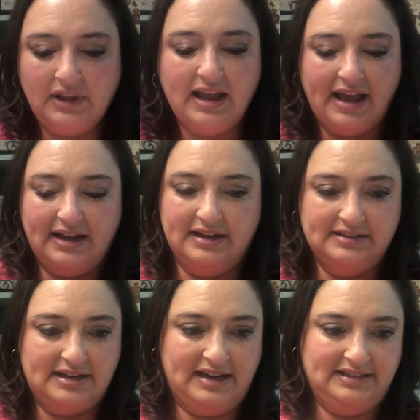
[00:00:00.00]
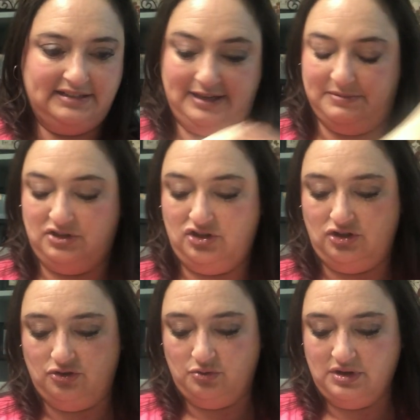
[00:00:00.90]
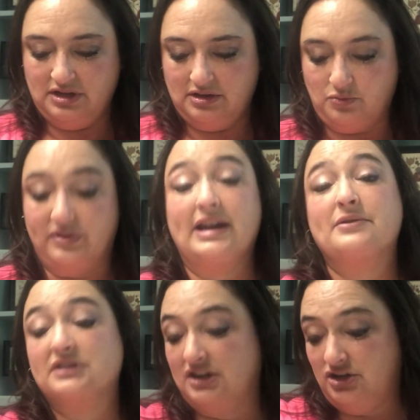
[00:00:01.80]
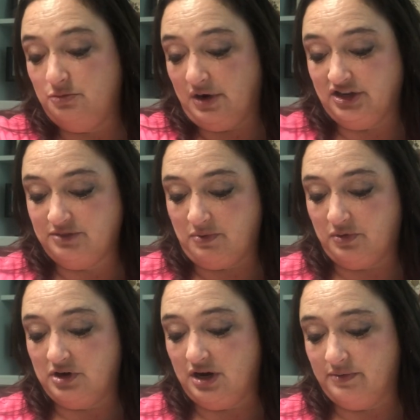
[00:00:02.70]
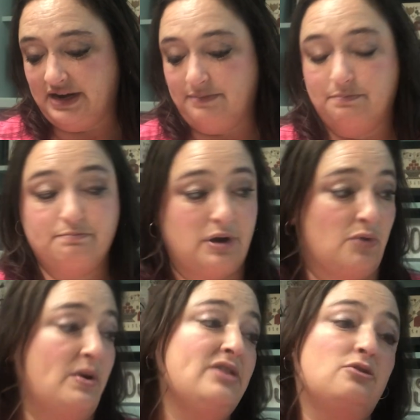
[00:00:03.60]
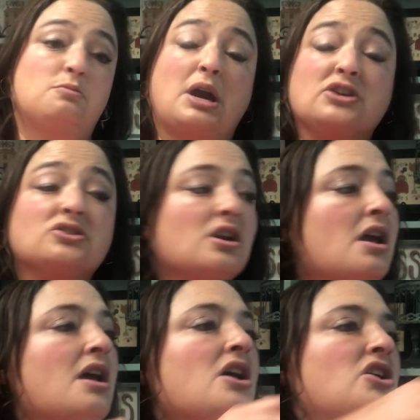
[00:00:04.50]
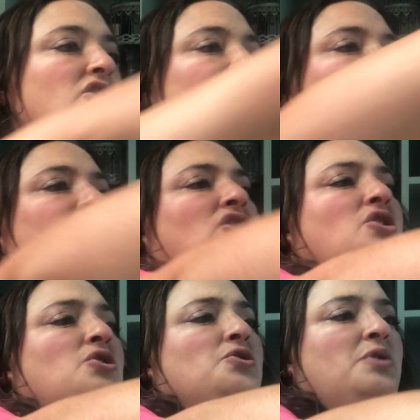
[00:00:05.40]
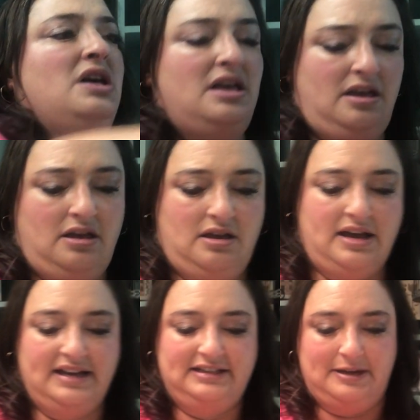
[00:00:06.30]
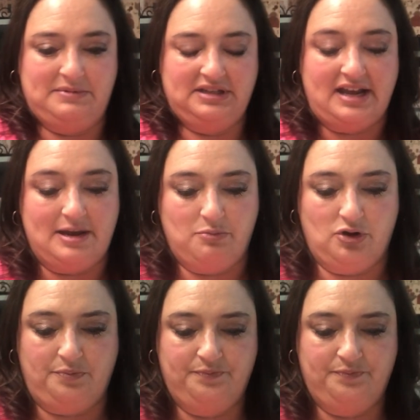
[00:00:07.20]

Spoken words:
And I skipped to, well, then I was going to do March, but we were already partway through March, so I skipped to April.